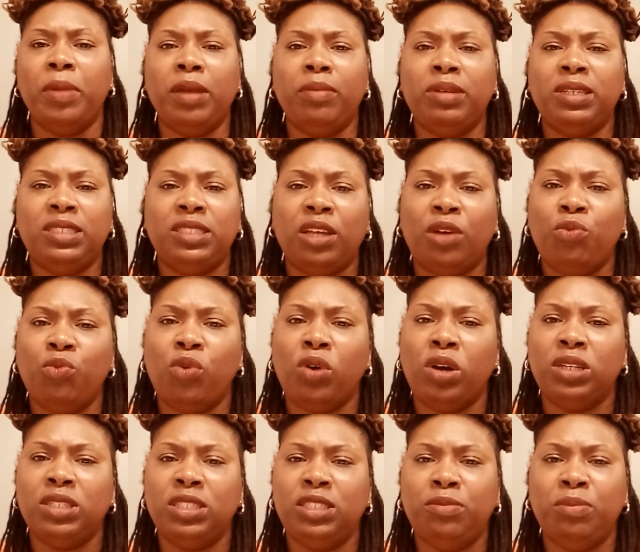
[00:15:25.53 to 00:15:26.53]
Maybe
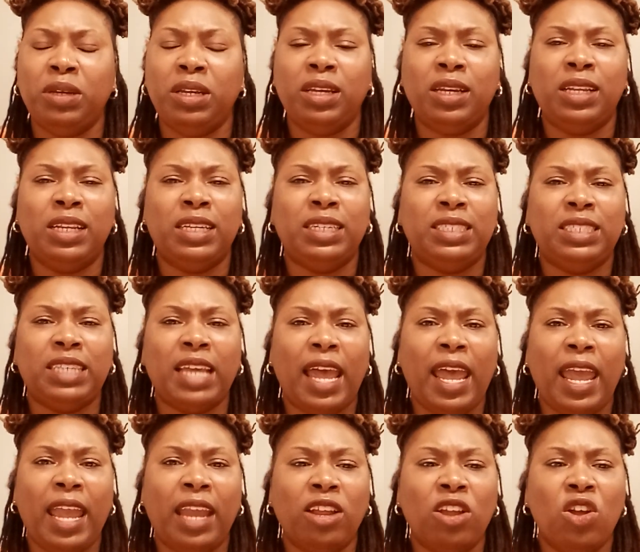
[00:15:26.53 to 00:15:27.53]
someone's being
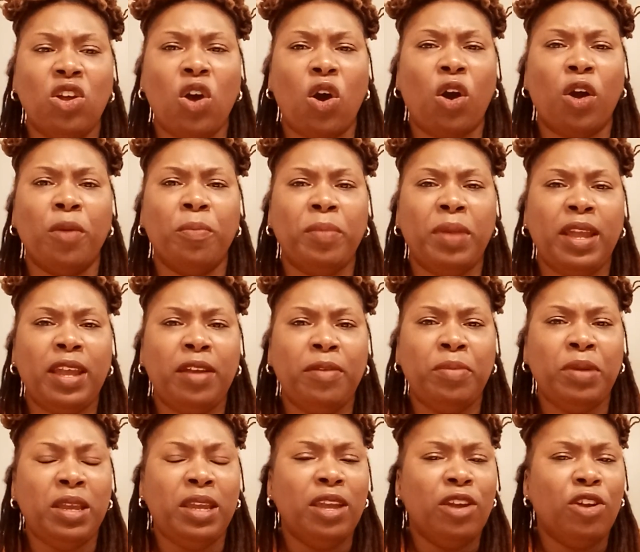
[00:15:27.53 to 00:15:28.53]
attacked, or
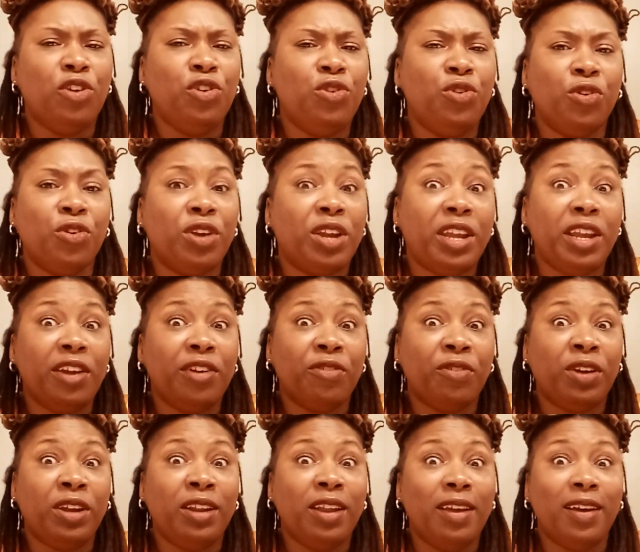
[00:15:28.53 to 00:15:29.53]
maybe you're
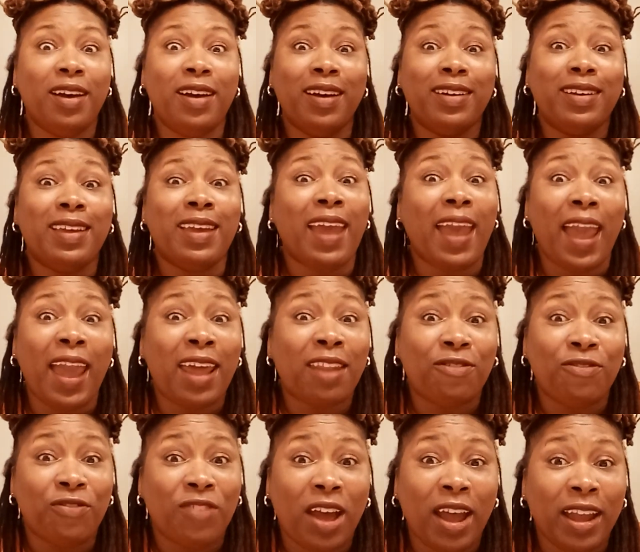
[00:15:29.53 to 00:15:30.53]
hearing a
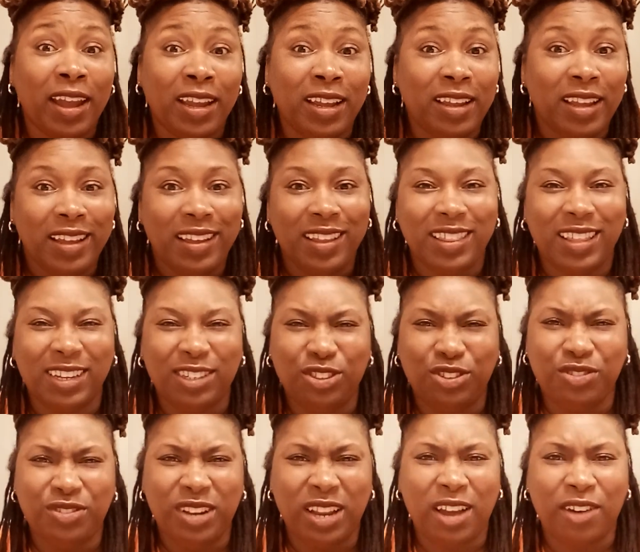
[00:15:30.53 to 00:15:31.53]
cat fight that
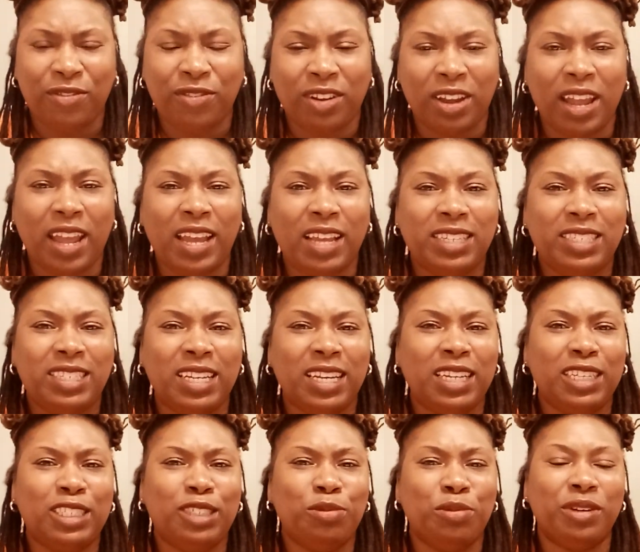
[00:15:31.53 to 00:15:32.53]
you never had to
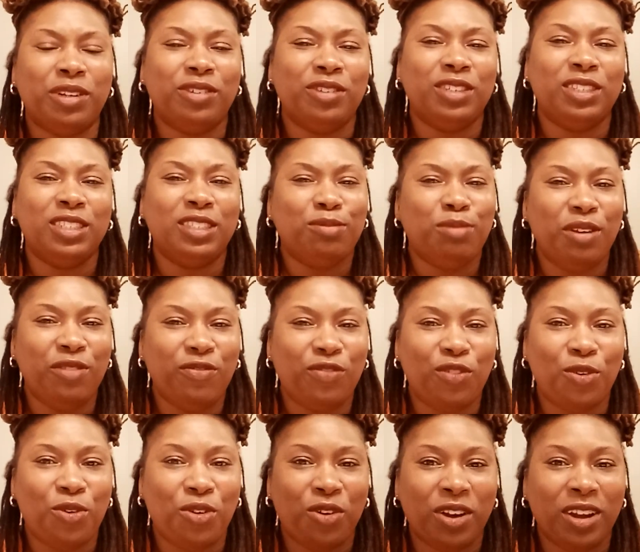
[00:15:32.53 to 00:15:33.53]
experience
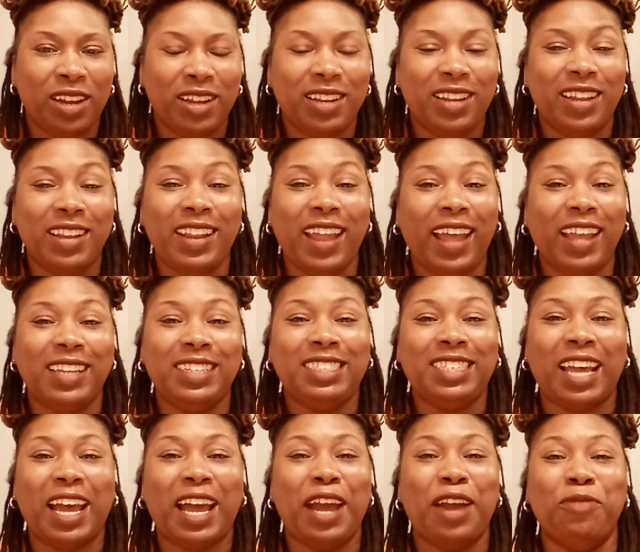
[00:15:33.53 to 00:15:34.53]
before in the
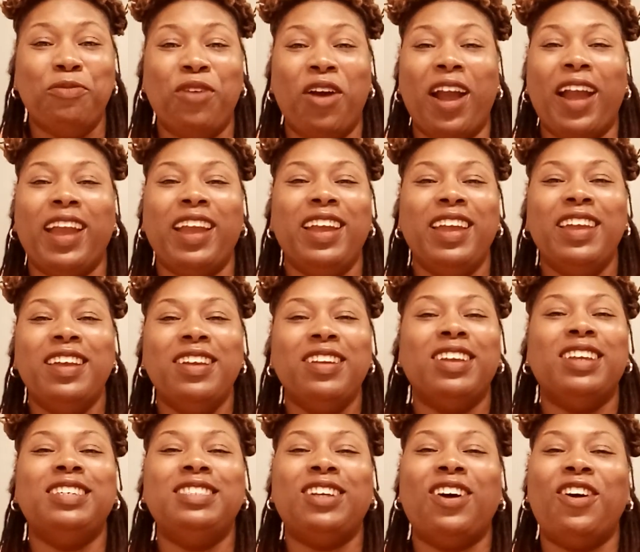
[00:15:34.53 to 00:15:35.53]
nighttime, right?
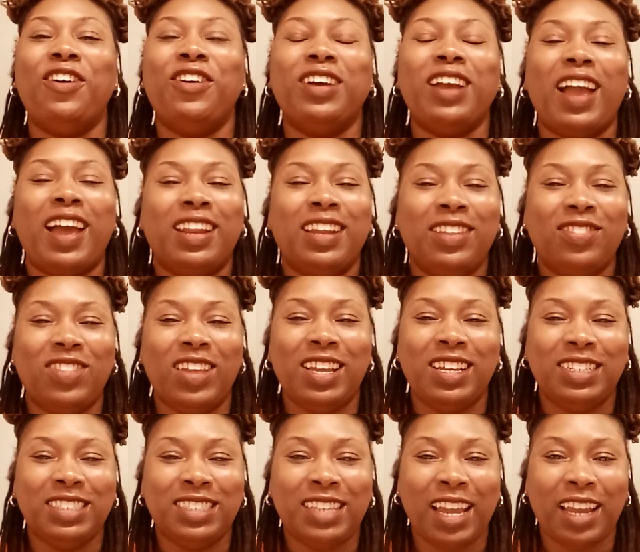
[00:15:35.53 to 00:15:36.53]
It's all kind of
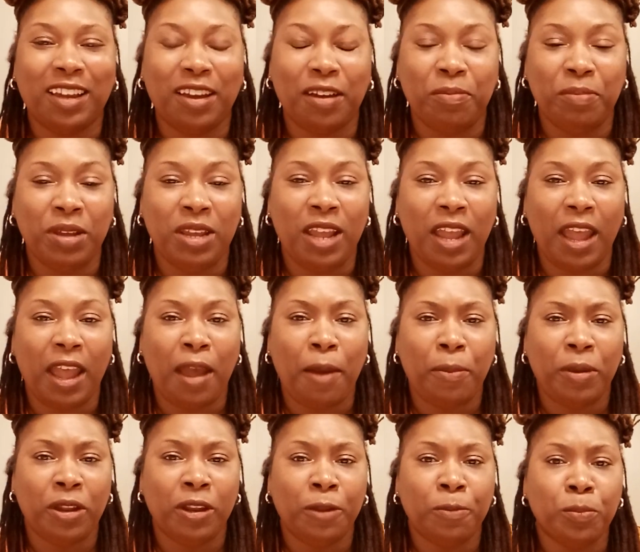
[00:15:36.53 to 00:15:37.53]
things that can be
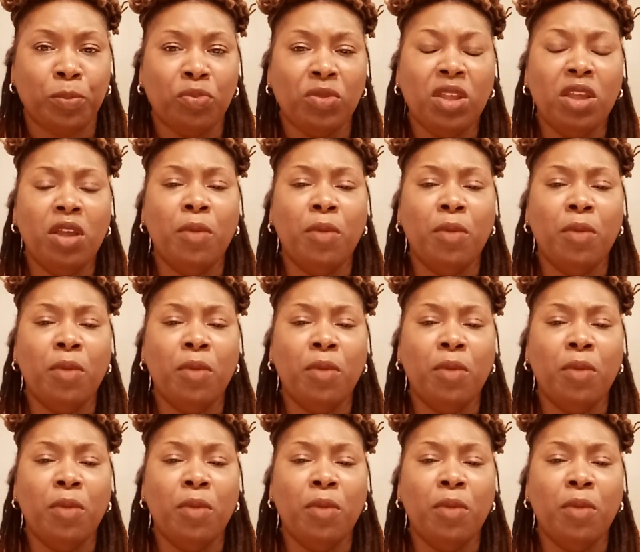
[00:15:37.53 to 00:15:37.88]
happening.